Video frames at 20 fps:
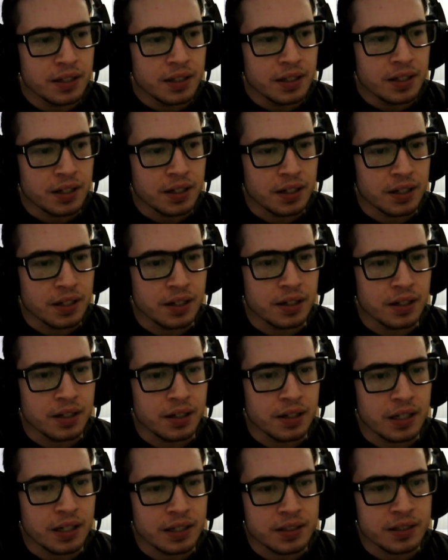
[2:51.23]

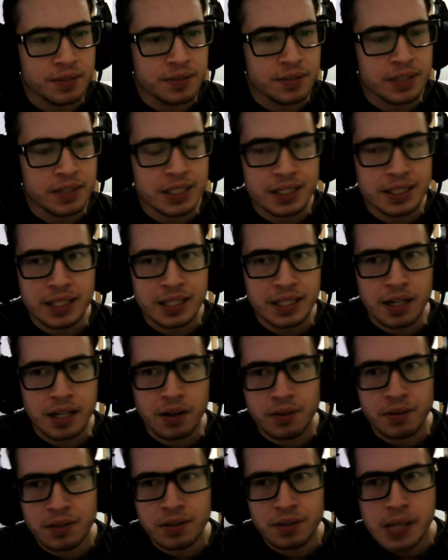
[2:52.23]
As of the
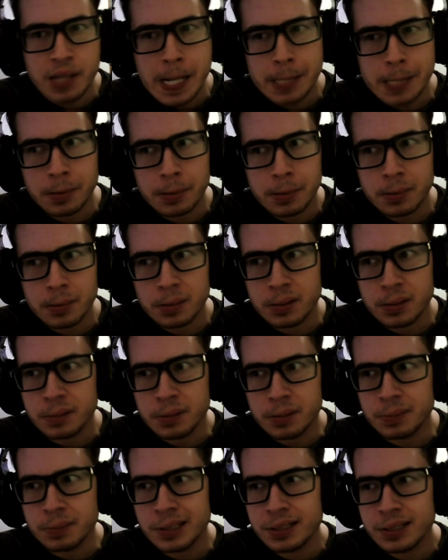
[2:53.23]
sound,
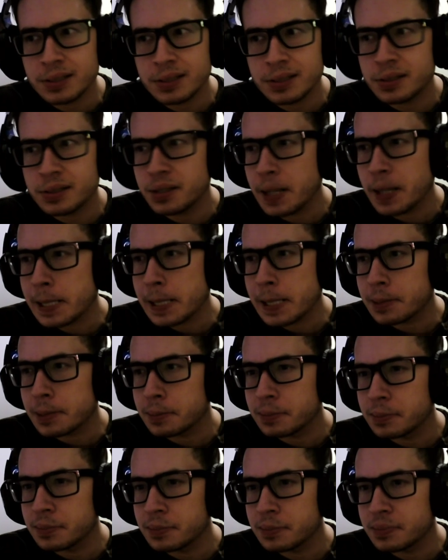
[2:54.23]
I'm not sure,
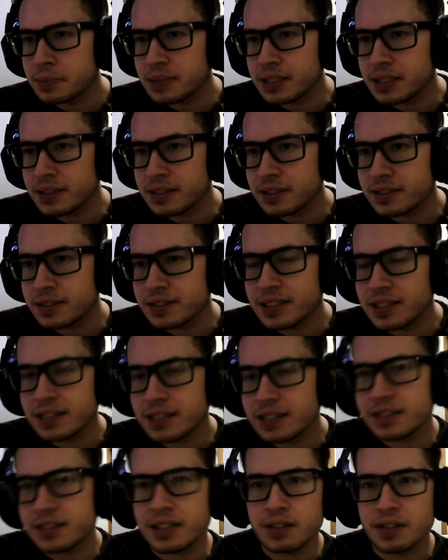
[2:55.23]
because that
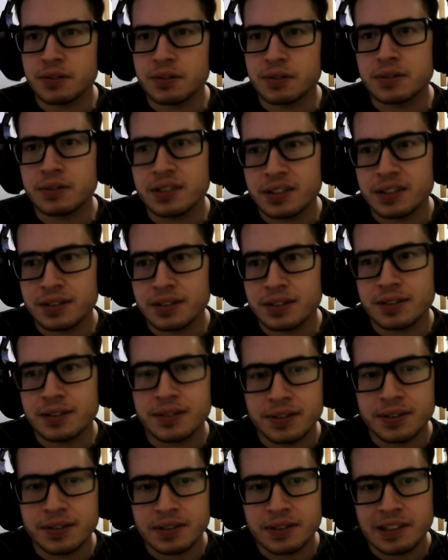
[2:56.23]
sound is...